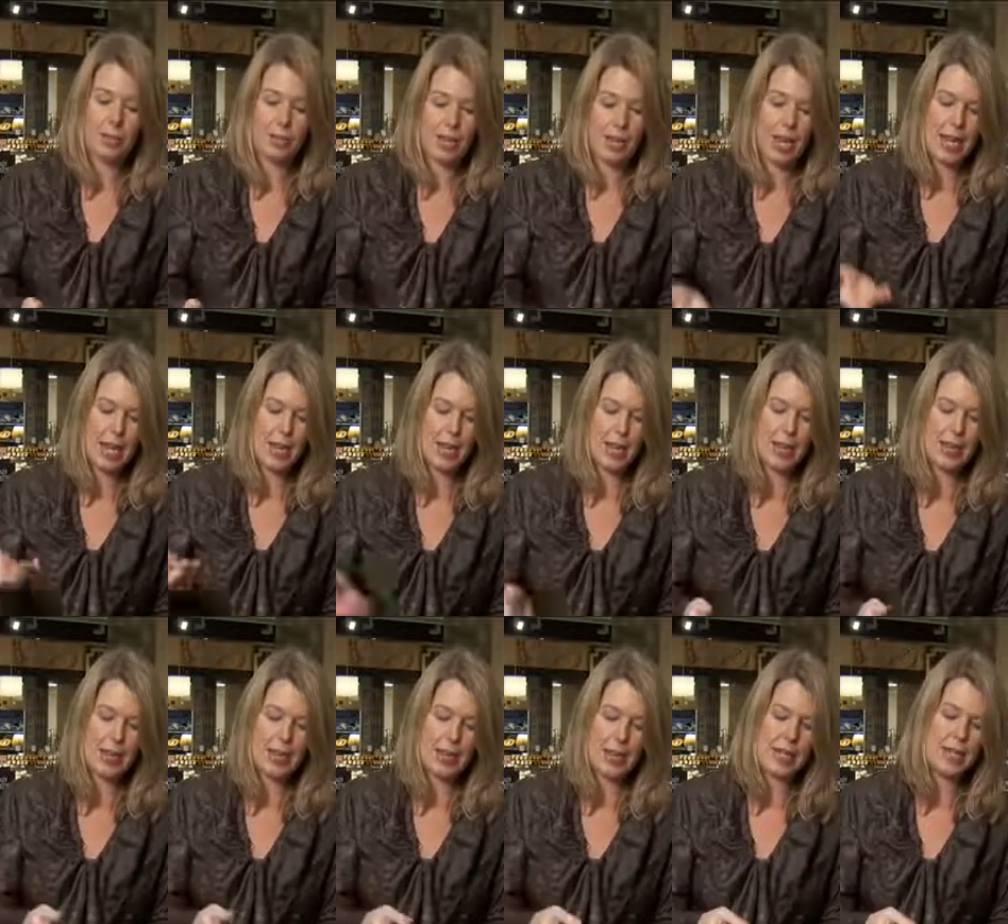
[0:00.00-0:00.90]
take out your
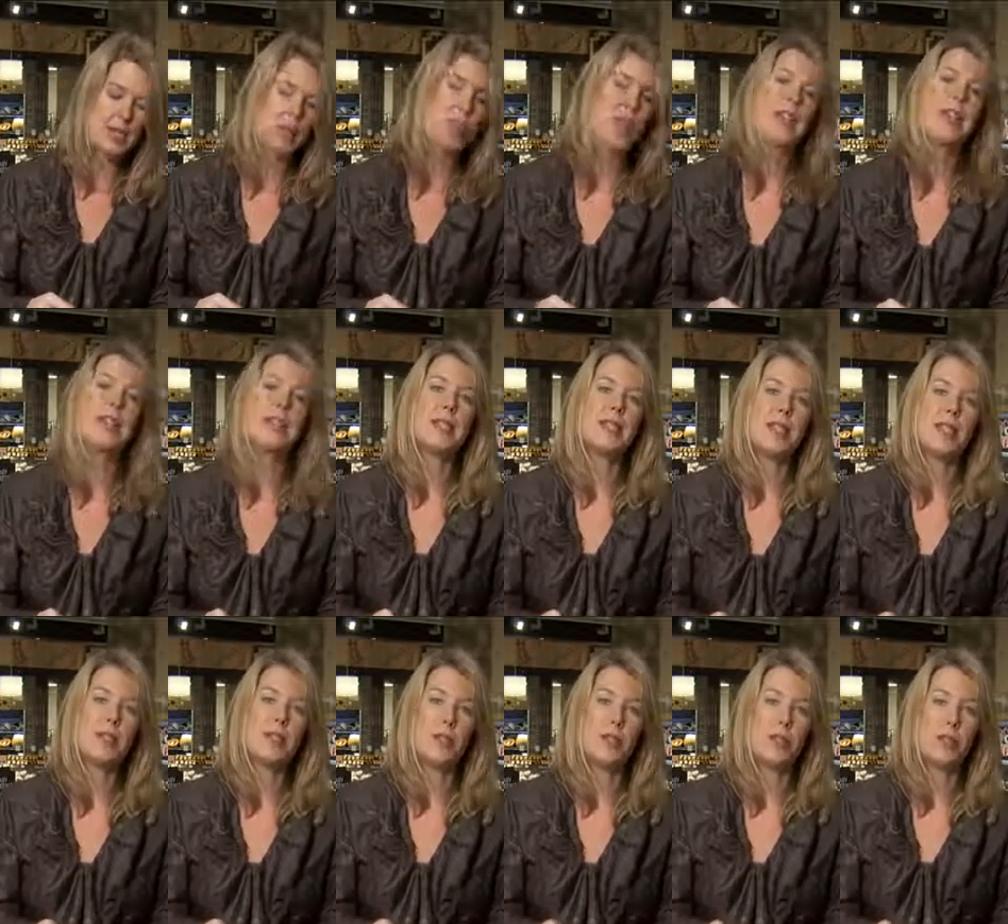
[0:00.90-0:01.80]
seeds, strain the
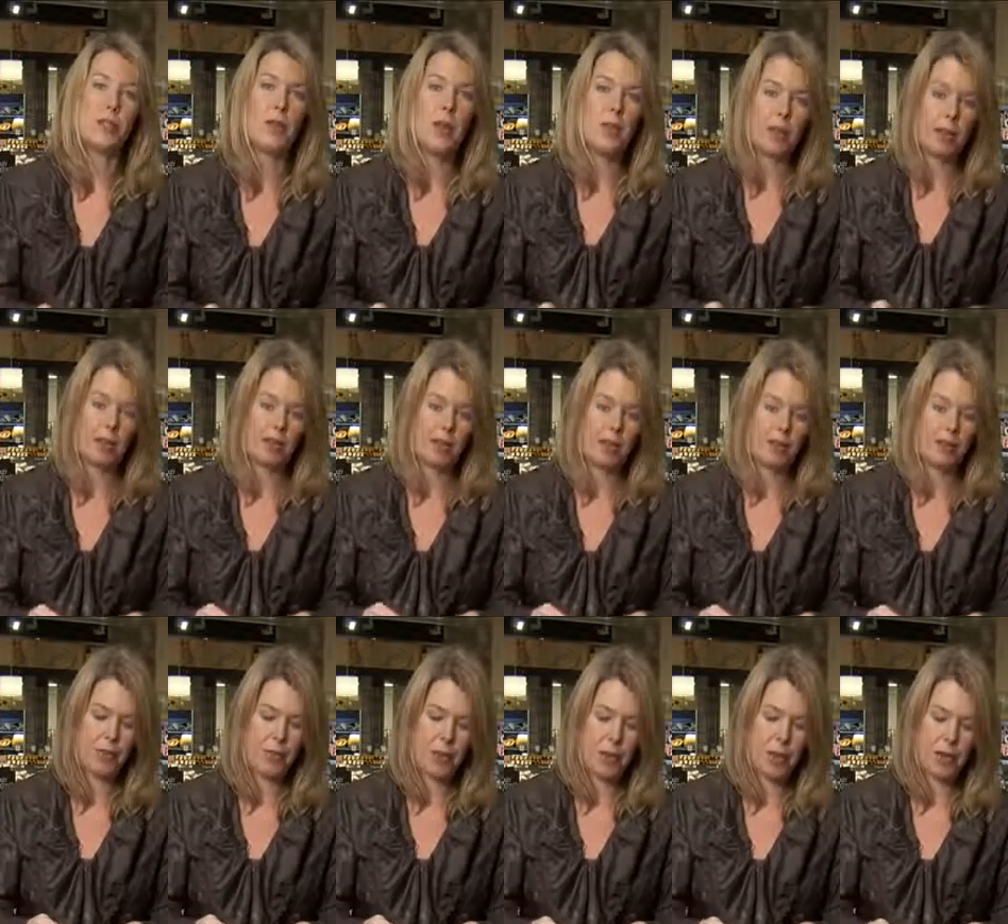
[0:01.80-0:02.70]
seeds out
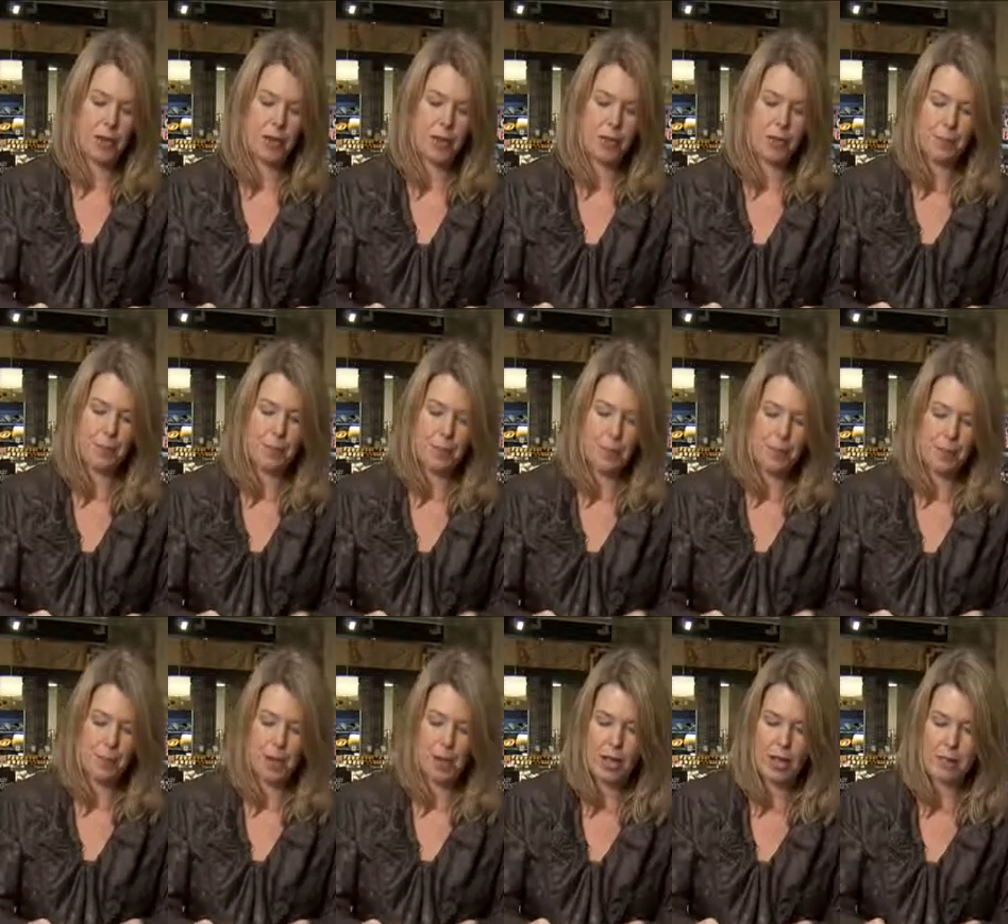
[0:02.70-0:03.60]
off the water, and put
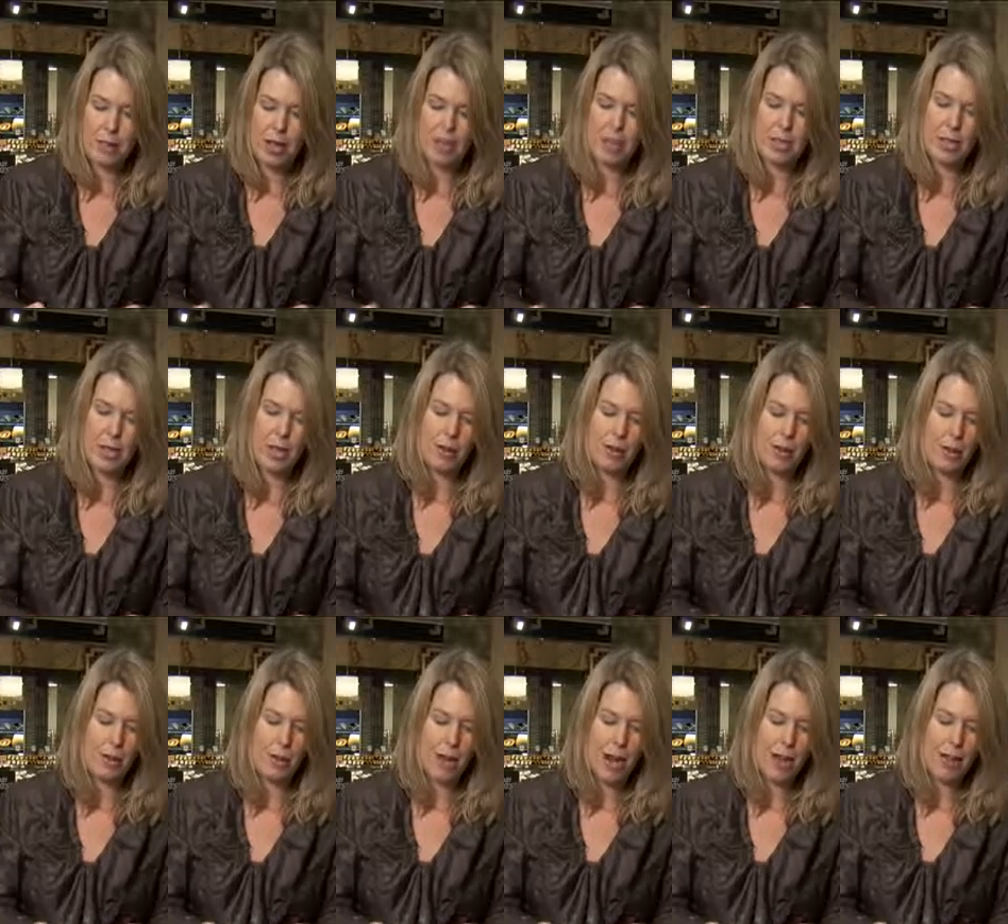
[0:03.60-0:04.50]
them on a paper towel to
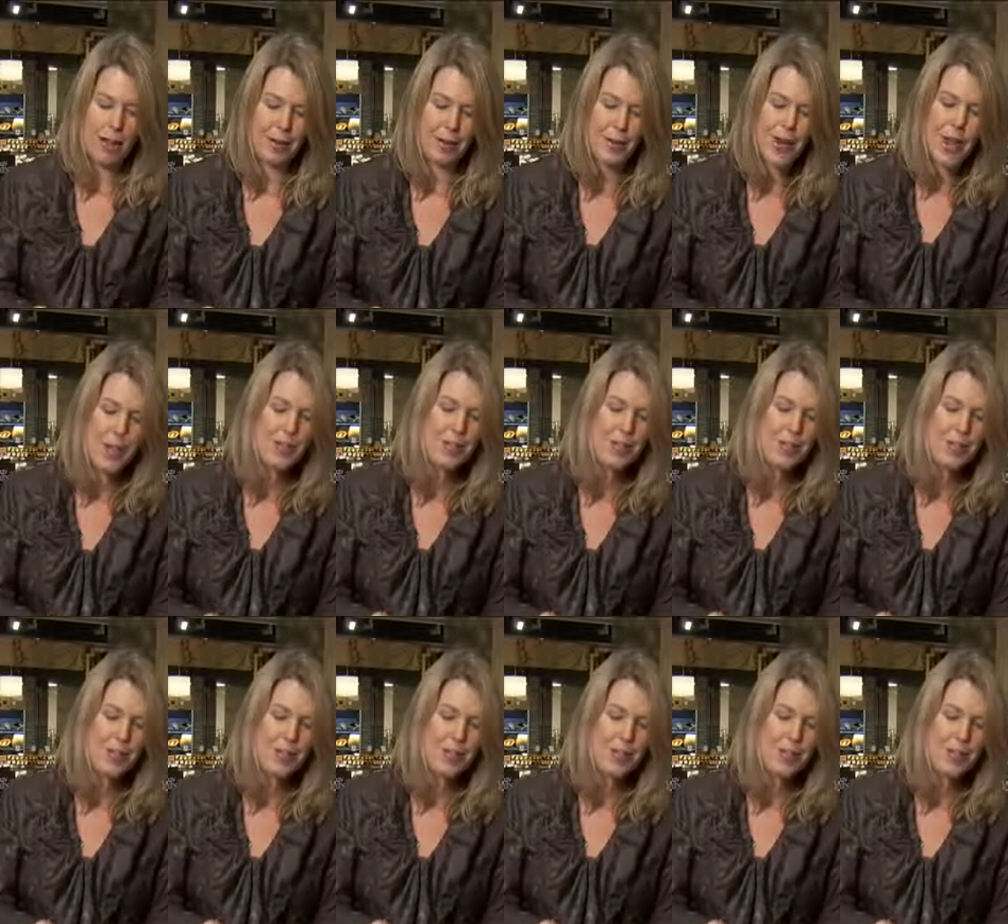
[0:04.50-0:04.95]
dry them.